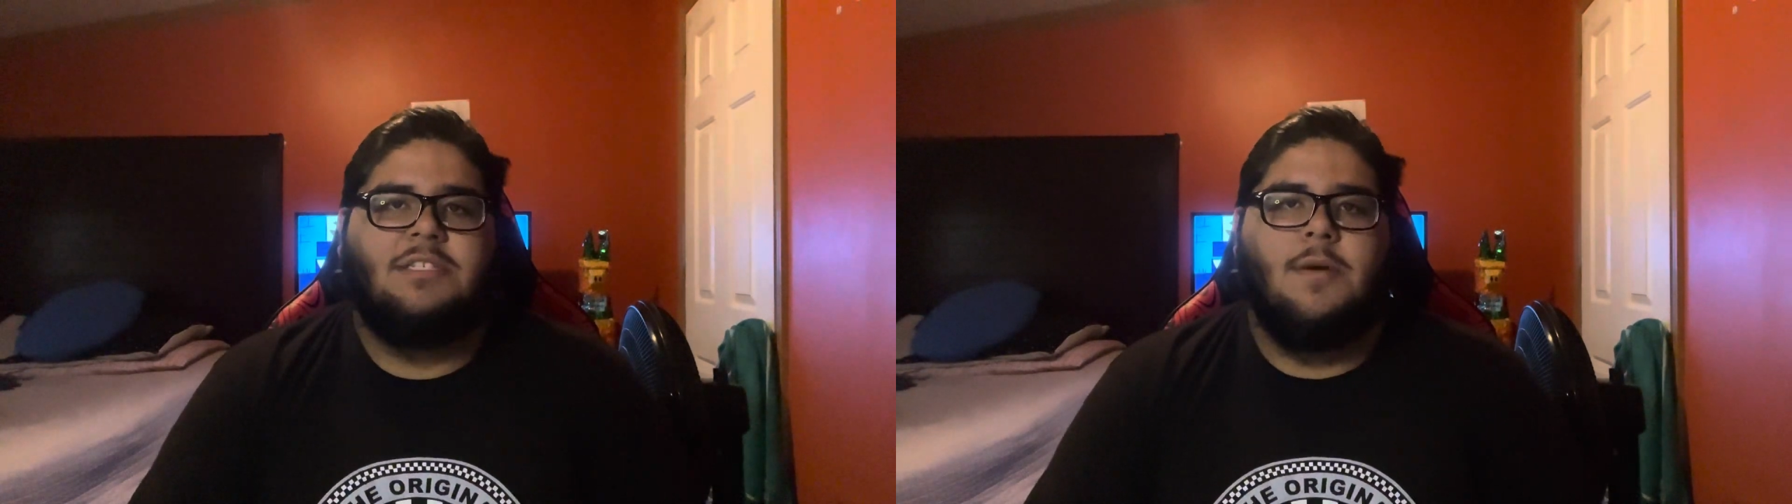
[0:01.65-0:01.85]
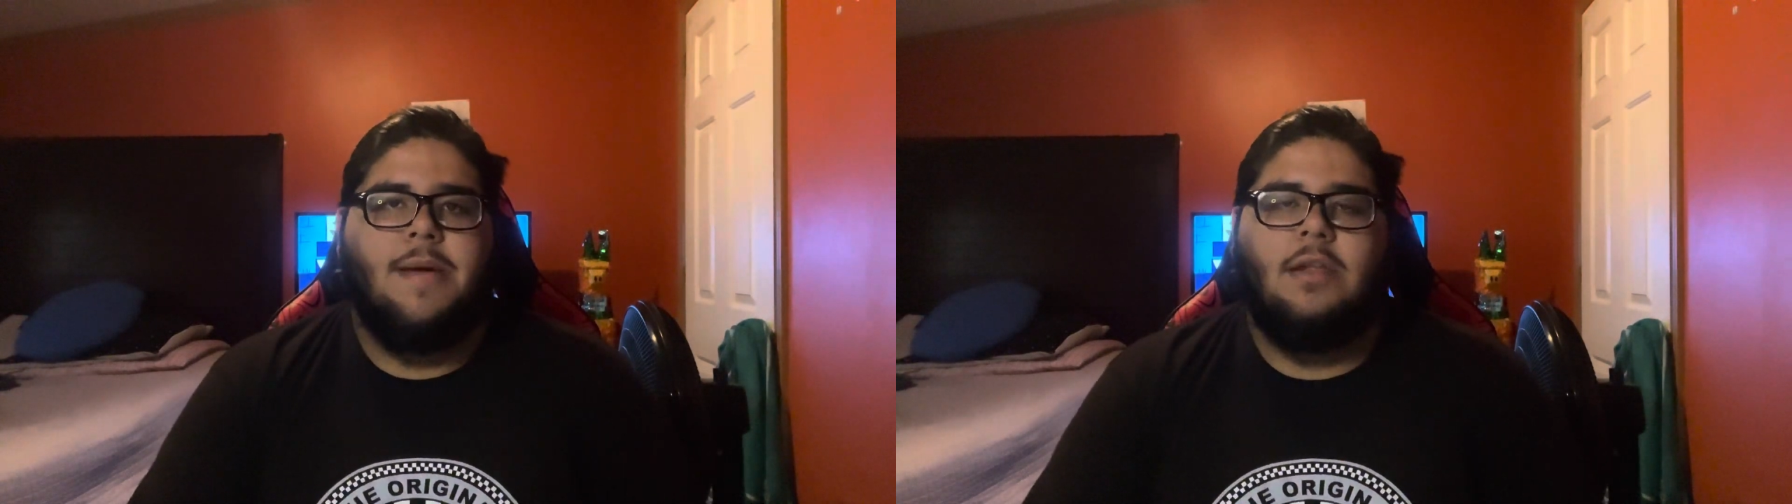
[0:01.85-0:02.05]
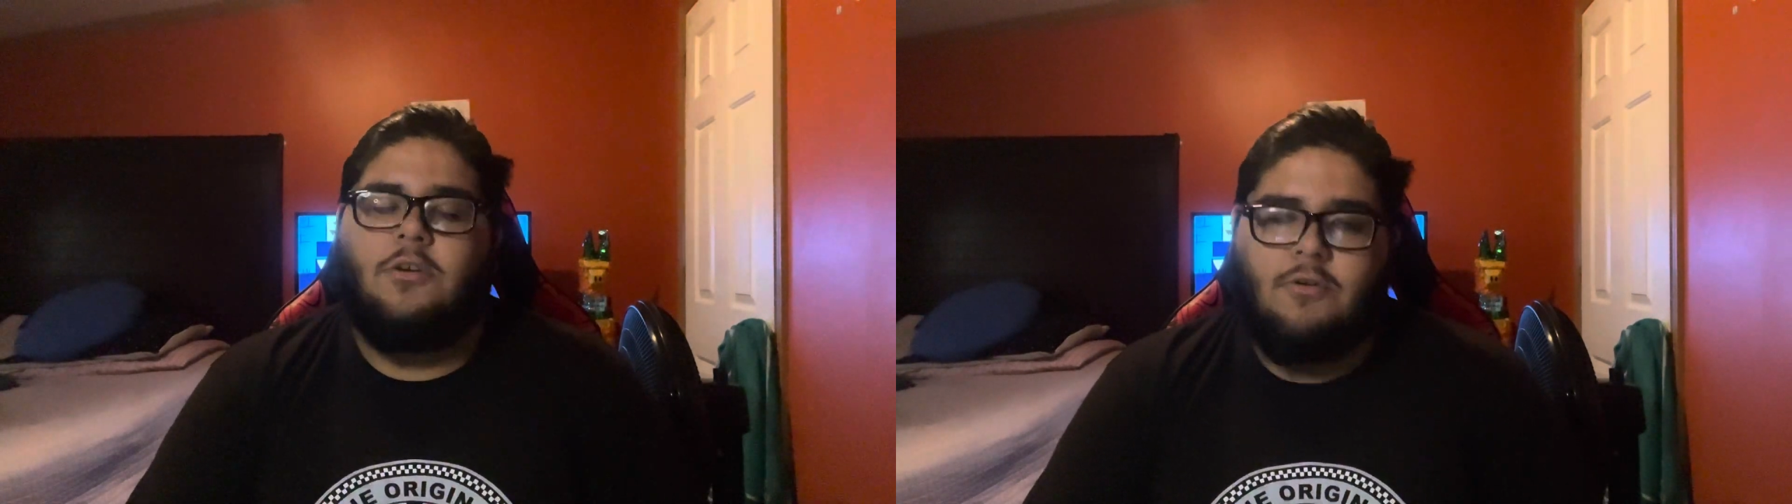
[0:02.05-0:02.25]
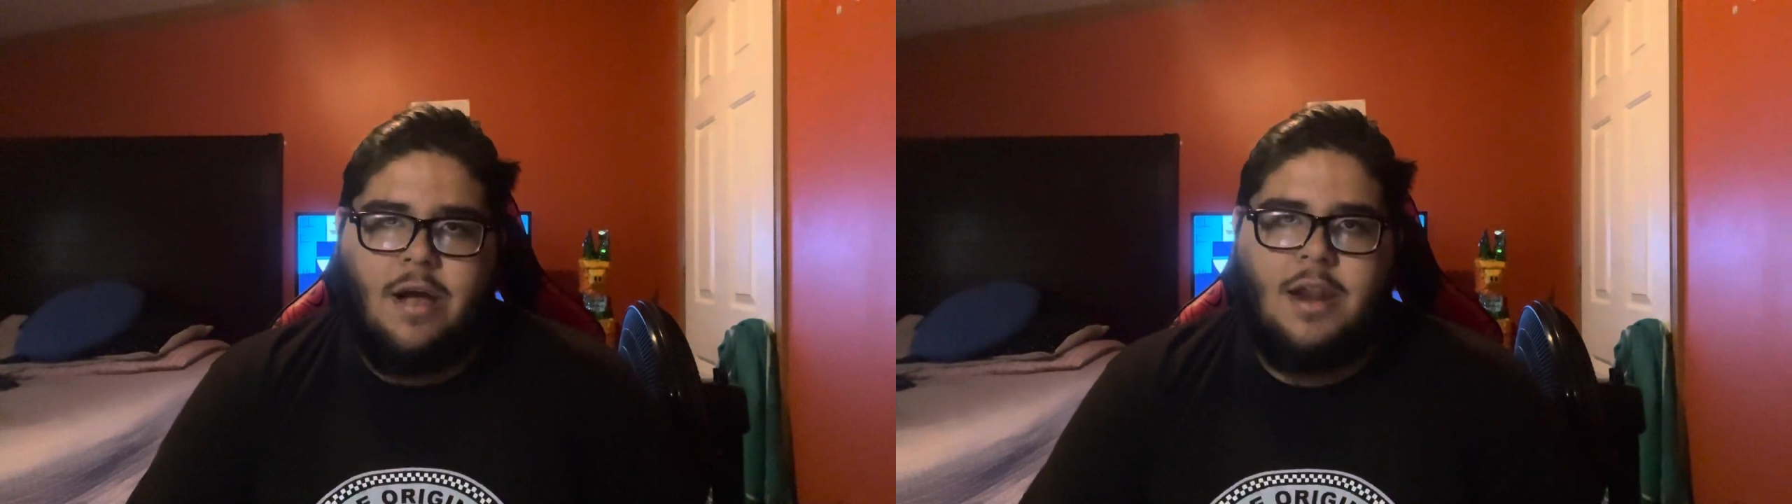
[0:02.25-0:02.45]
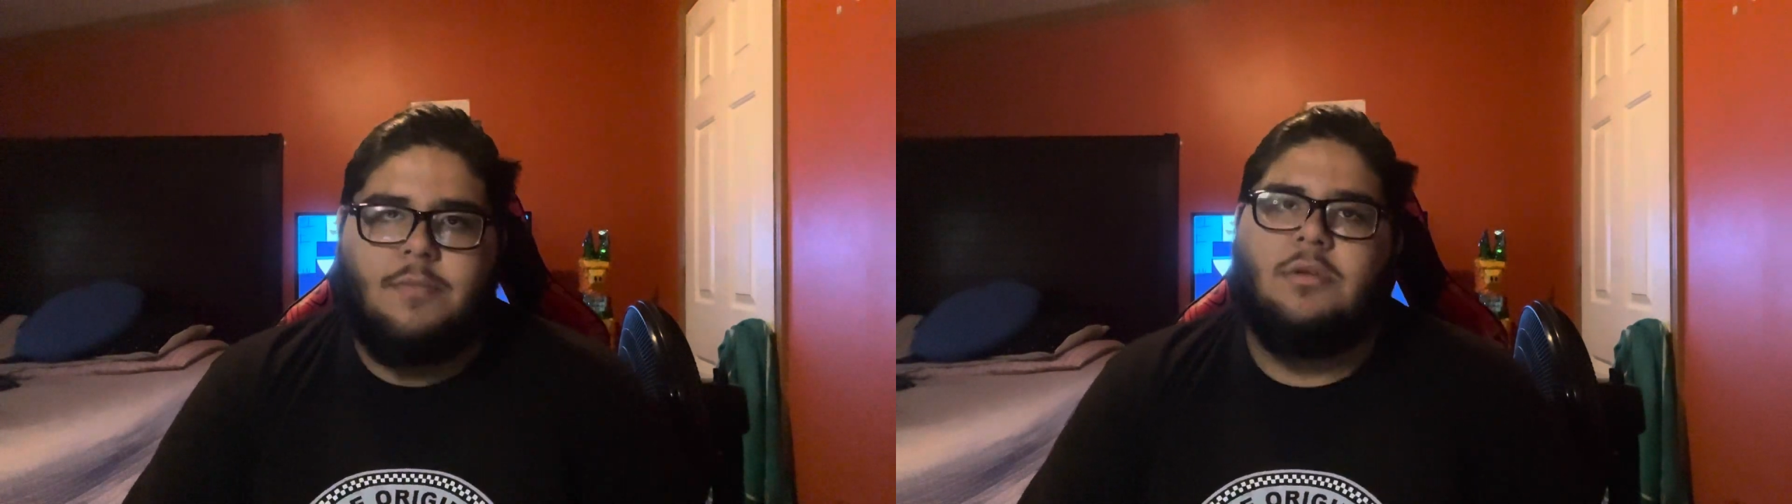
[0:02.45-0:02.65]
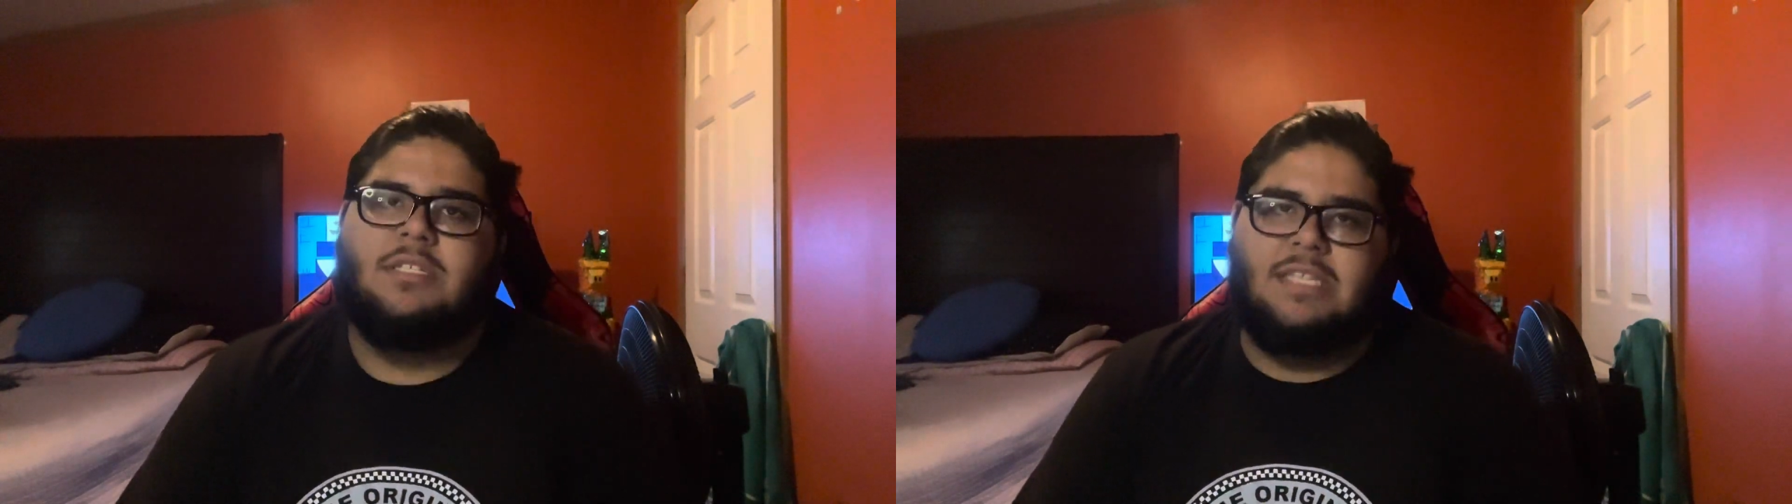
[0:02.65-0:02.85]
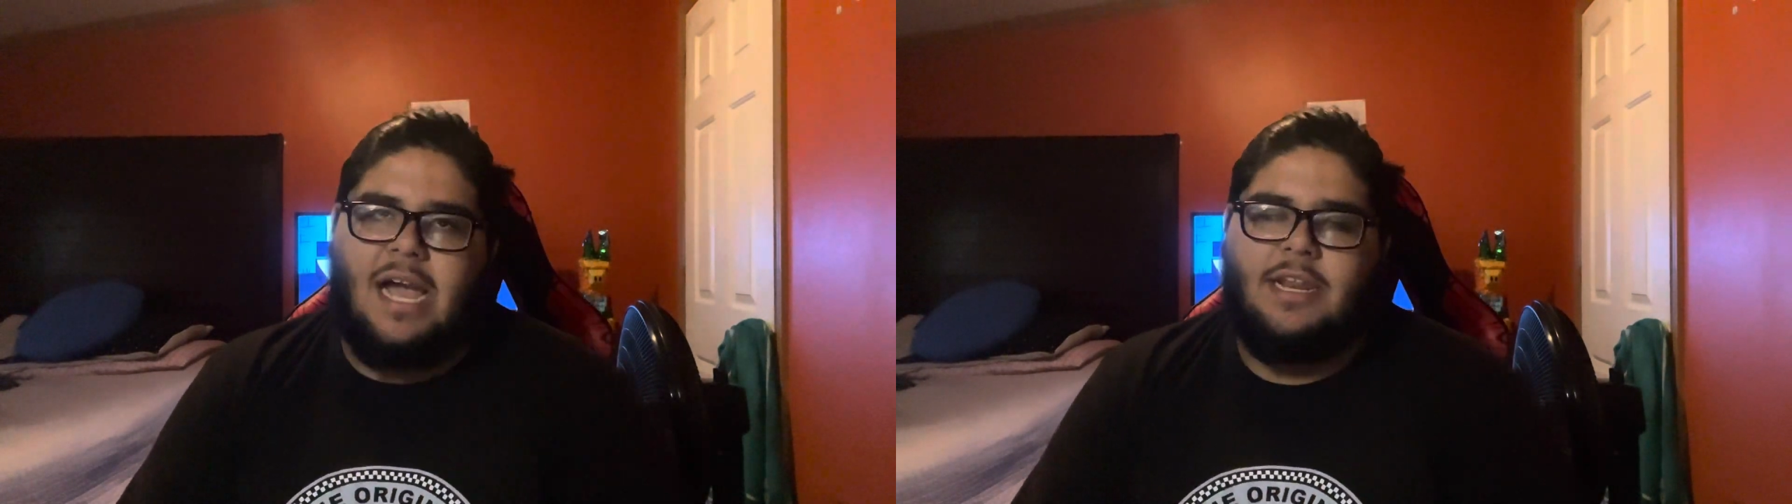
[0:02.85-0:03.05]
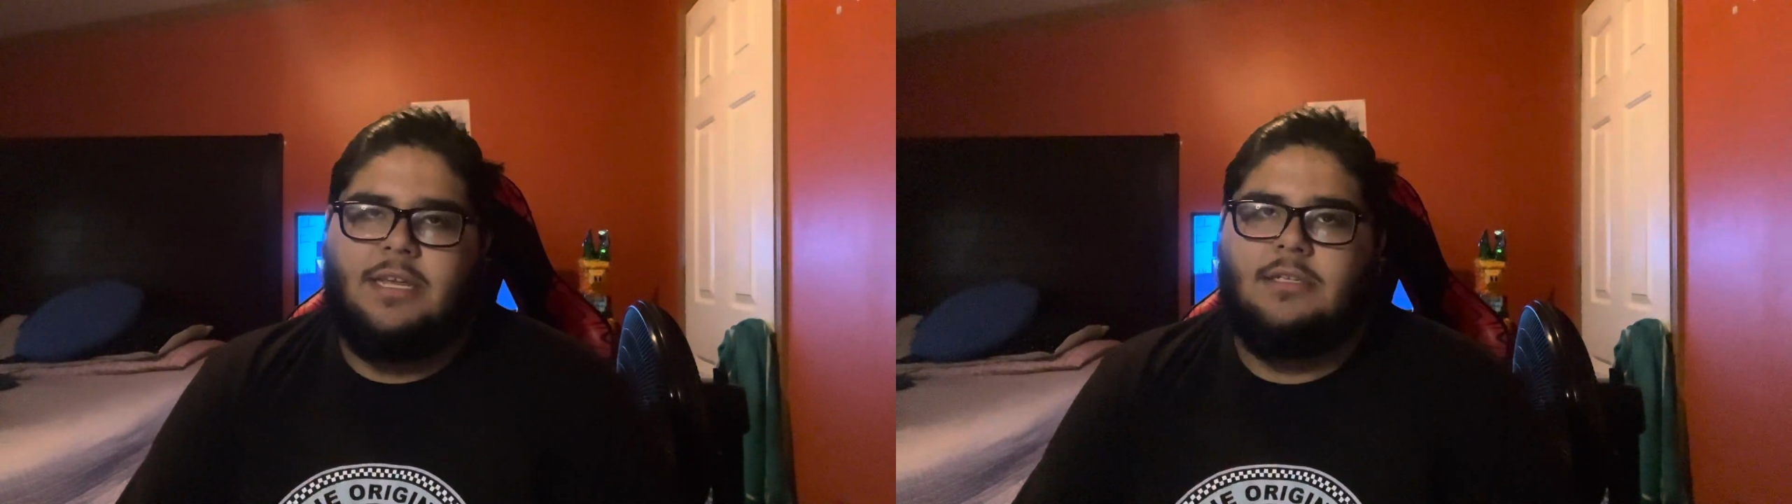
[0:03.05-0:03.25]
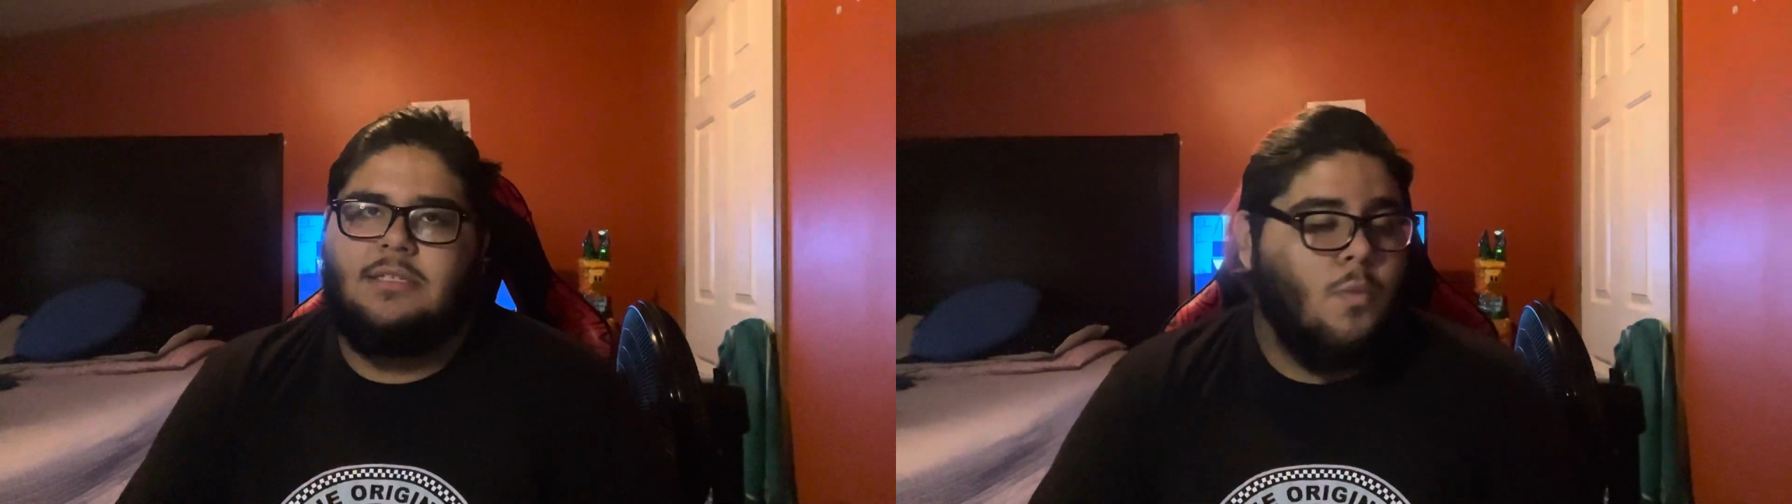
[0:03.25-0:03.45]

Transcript: some incredible signings.